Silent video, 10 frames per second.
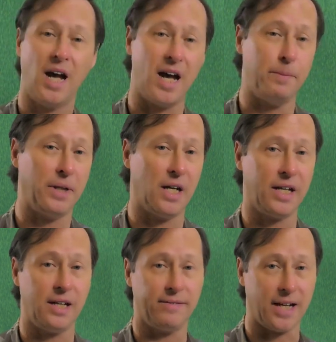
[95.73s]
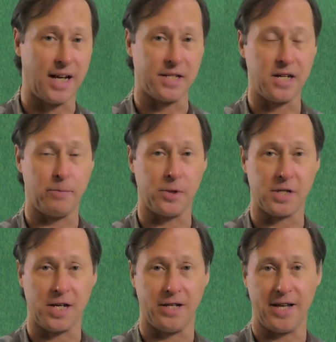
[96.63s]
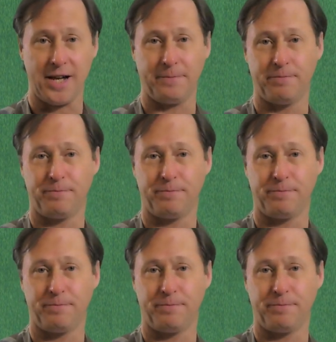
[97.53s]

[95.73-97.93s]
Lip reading: I'd be lucky if I got 10% of that.